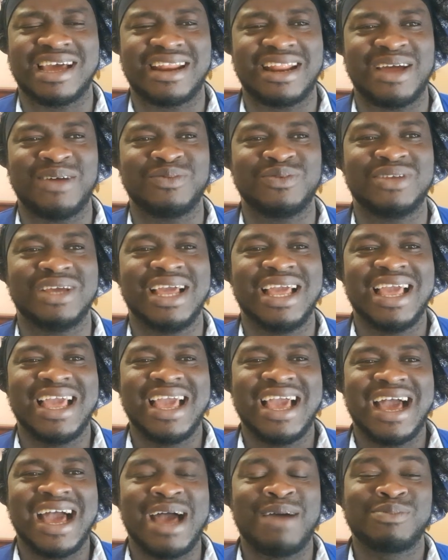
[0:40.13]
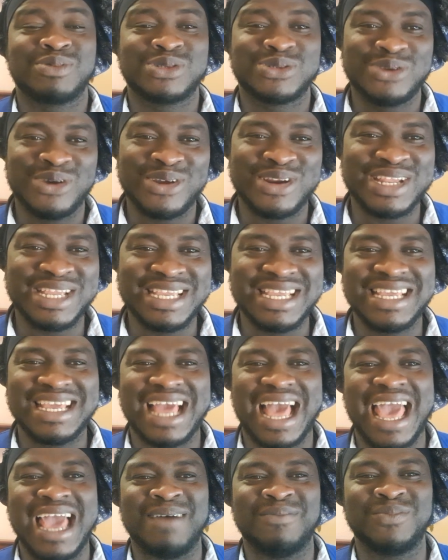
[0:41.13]
Enough is enough,
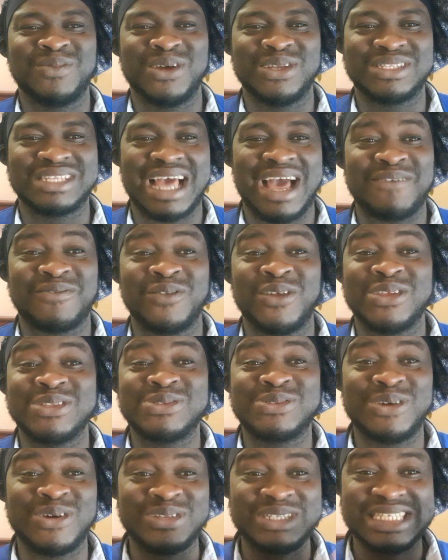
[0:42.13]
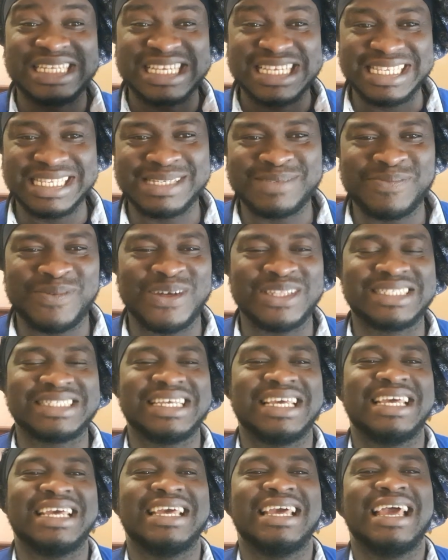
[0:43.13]
whereby these so-called
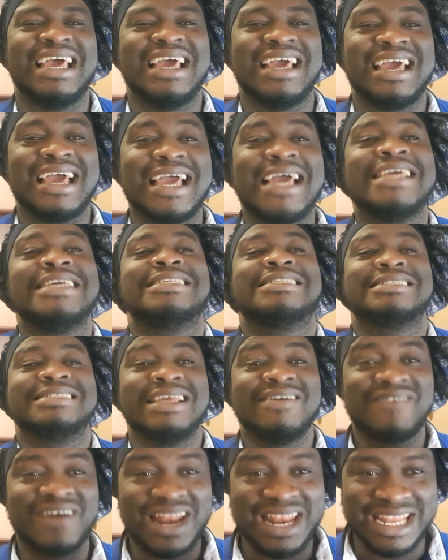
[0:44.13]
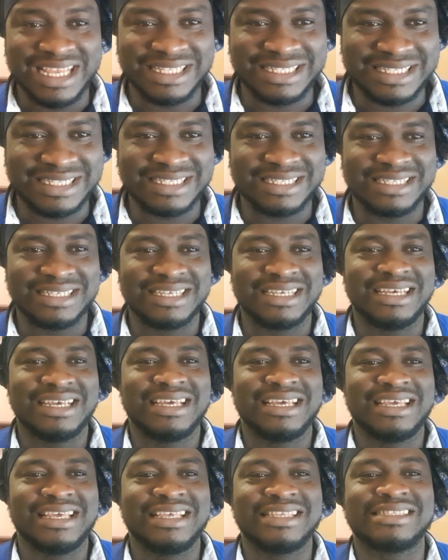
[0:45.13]
pastors and men of God come to
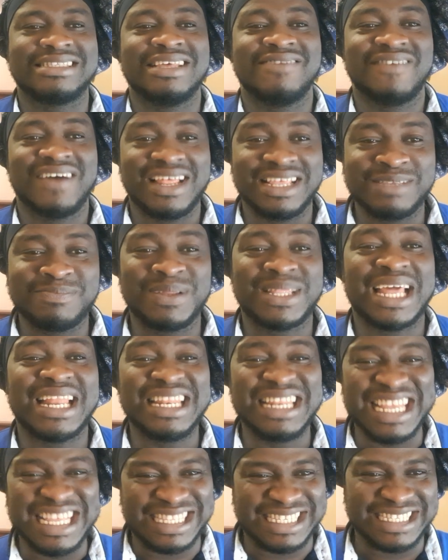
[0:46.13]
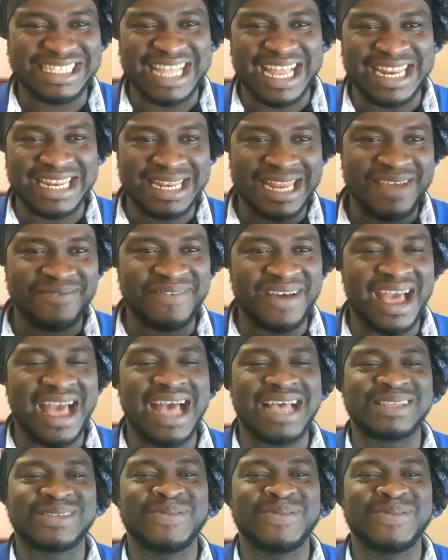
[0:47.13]
use us as if we are fools.